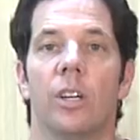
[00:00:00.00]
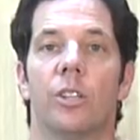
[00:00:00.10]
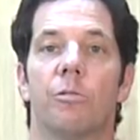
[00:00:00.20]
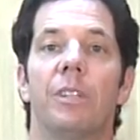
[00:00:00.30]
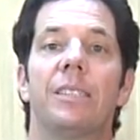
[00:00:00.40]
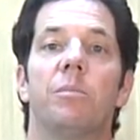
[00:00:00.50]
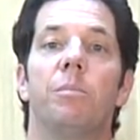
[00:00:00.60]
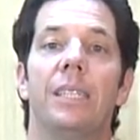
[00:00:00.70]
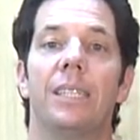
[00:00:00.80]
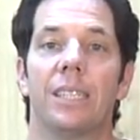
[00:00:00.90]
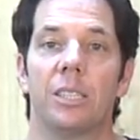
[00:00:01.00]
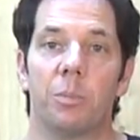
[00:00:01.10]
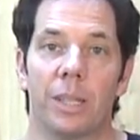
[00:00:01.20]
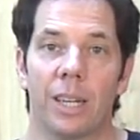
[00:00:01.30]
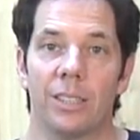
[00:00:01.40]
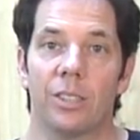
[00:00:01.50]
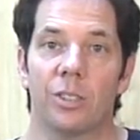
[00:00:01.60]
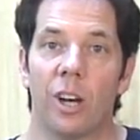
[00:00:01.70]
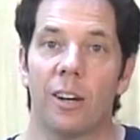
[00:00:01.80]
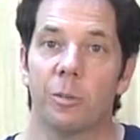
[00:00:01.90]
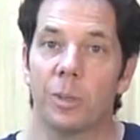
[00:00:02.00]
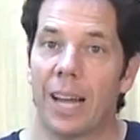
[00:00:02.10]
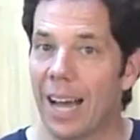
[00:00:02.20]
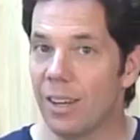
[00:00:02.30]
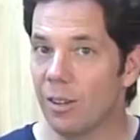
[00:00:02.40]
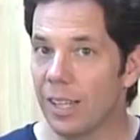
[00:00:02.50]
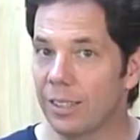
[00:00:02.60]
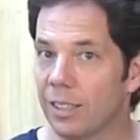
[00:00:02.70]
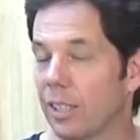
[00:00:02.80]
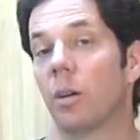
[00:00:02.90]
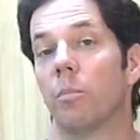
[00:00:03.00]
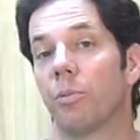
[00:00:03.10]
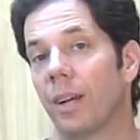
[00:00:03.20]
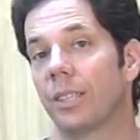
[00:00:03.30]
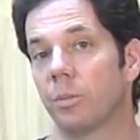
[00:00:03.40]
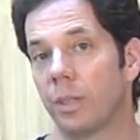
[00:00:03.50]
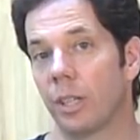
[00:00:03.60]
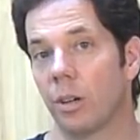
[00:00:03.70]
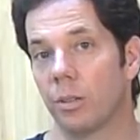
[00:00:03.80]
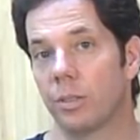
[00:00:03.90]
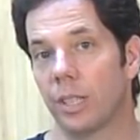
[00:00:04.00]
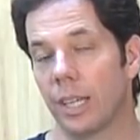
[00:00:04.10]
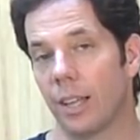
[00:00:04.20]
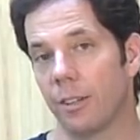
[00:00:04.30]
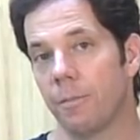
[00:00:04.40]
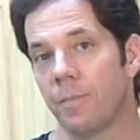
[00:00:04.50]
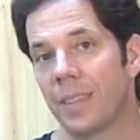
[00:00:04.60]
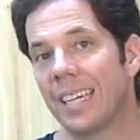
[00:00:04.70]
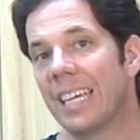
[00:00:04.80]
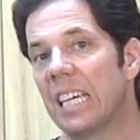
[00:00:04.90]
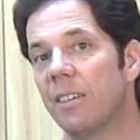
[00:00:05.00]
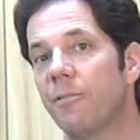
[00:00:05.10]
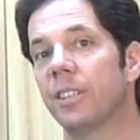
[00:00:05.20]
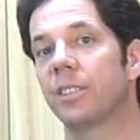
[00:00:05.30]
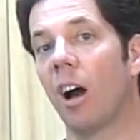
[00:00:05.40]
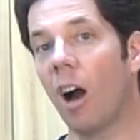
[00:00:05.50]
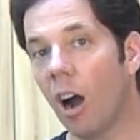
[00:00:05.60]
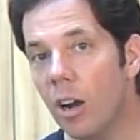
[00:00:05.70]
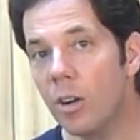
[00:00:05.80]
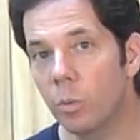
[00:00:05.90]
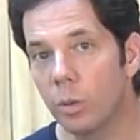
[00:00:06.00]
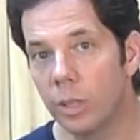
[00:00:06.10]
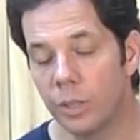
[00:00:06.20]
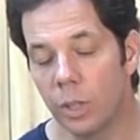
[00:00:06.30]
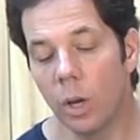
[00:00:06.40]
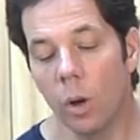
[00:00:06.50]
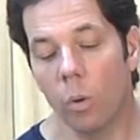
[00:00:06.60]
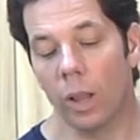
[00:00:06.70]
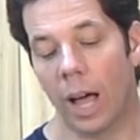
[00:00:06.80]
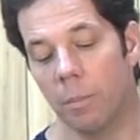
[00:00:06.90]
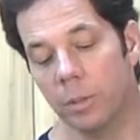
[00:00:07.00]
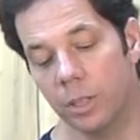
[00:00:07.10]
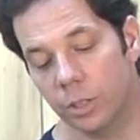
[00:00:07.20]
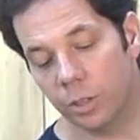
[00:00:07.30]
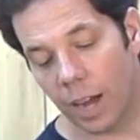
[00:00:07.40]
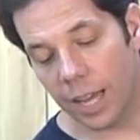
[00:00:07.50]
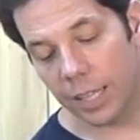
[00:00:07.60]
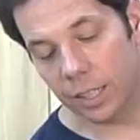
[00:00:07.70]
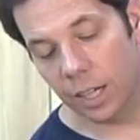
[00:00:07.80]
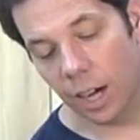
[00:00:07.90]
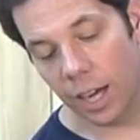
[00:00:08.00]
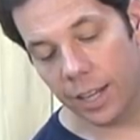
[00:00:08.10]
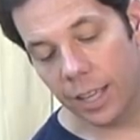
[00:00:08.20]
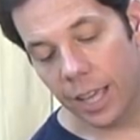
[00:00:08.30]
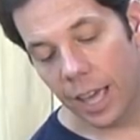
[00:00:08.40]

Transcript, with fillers: The reason being is because it's softwood, I know that's going to compress when it goes together. If it's a hardwood, well, I'm going to try and cut